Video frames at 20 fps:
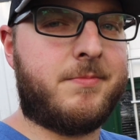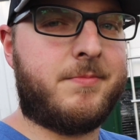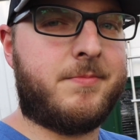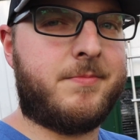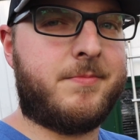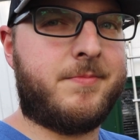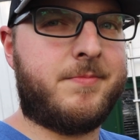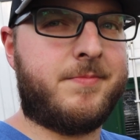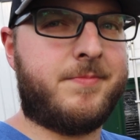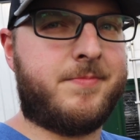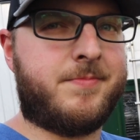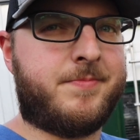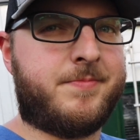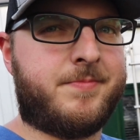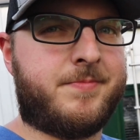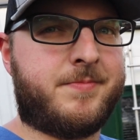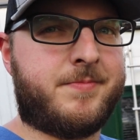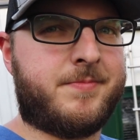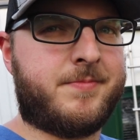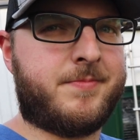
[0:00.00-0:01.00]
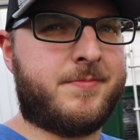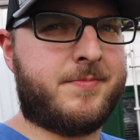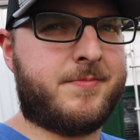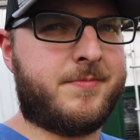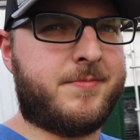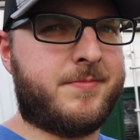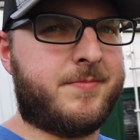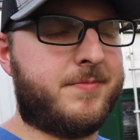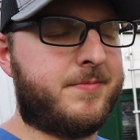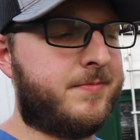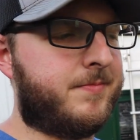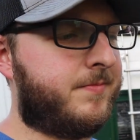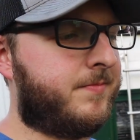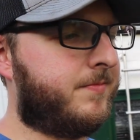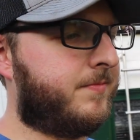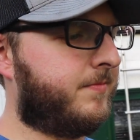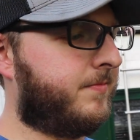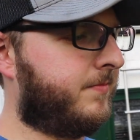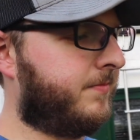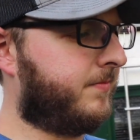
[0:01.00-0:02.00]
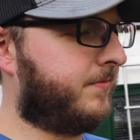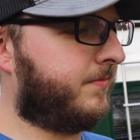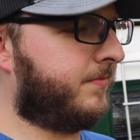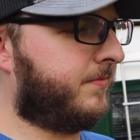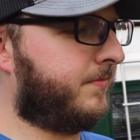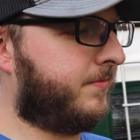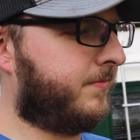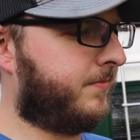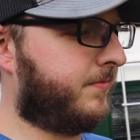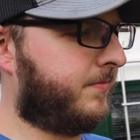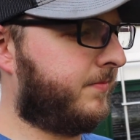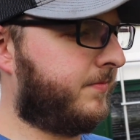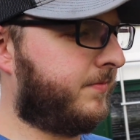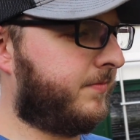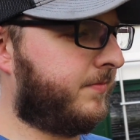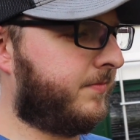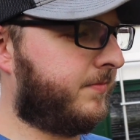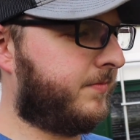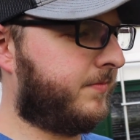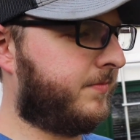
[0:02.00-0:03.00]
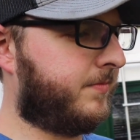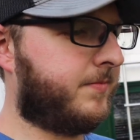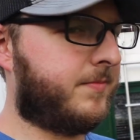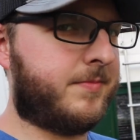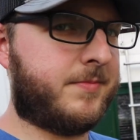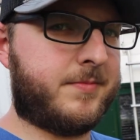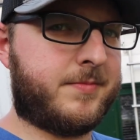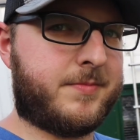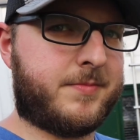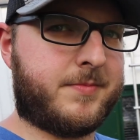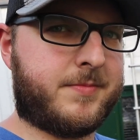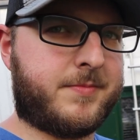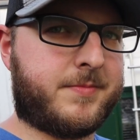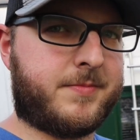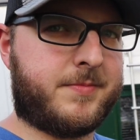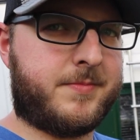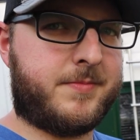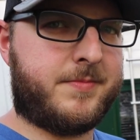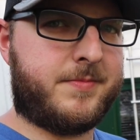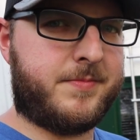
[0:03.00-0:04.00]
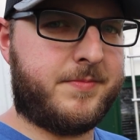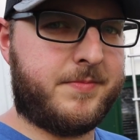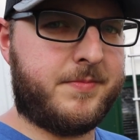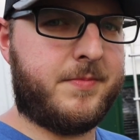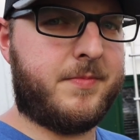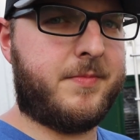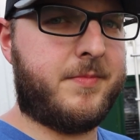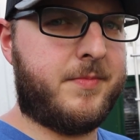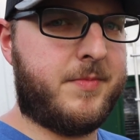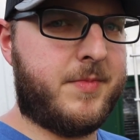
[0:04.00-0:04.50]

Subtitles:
No words are spoken by the person on screen.